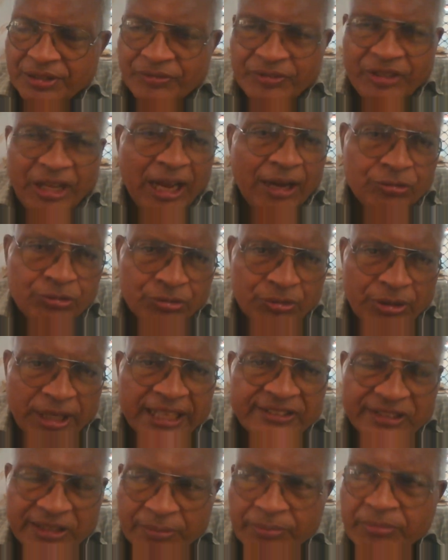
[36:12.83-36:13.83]
We have to
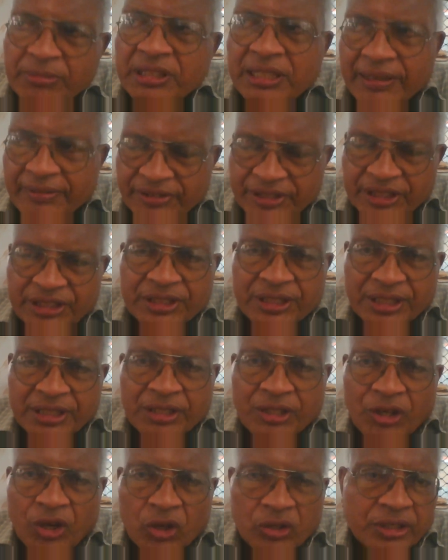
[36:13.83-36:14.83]
assemble everything
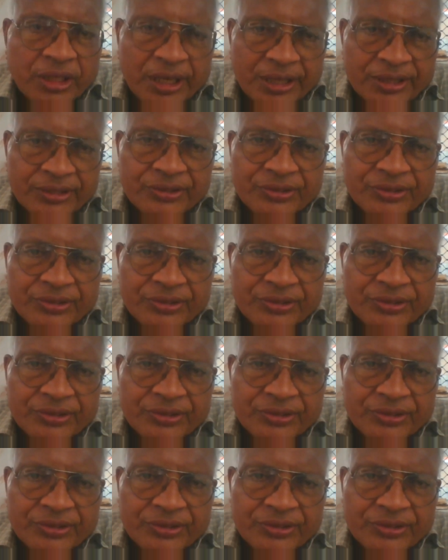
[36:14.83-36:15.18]
on earth.